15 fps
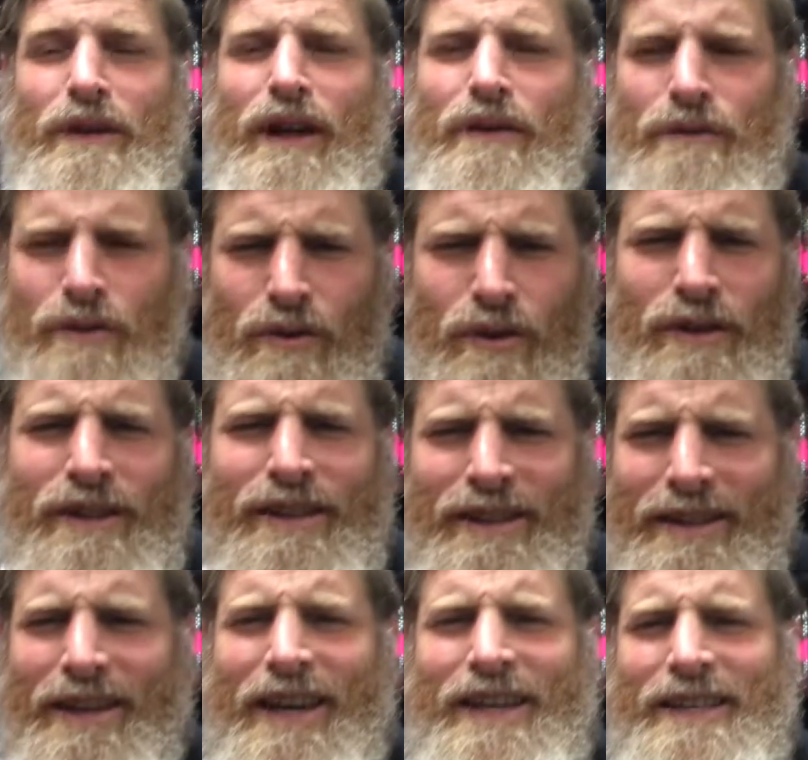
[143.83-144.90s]
Now, of course, it
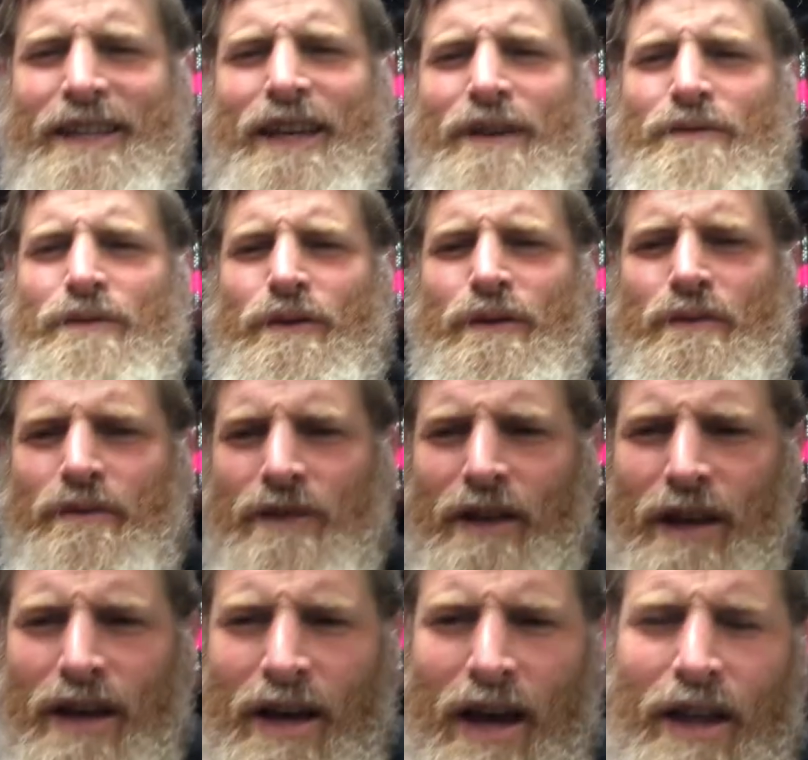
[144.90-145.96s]
takes effort.
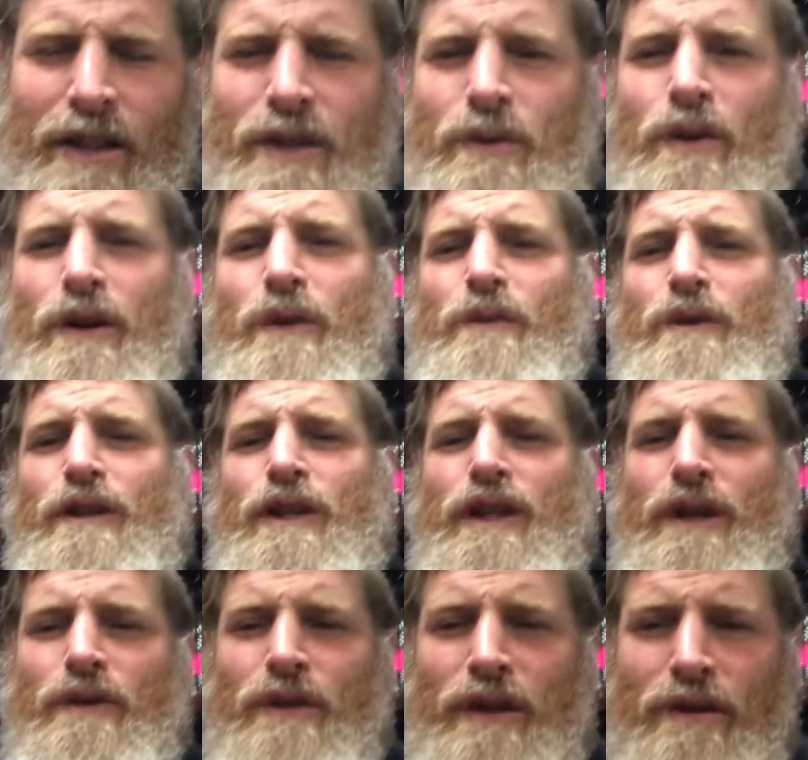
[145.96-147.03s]
And this is what I want to
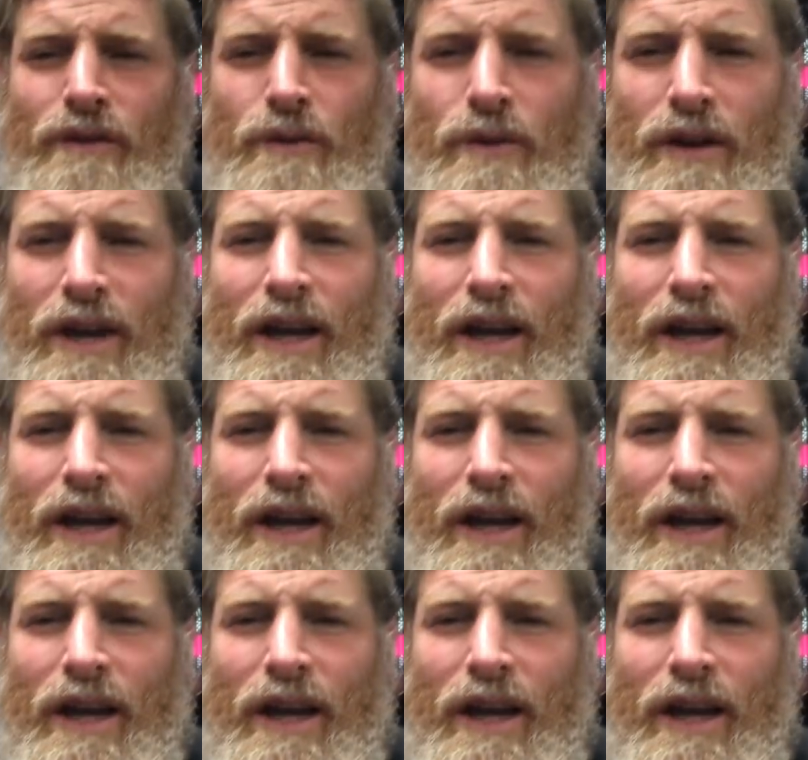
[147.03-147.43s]
share with everyone.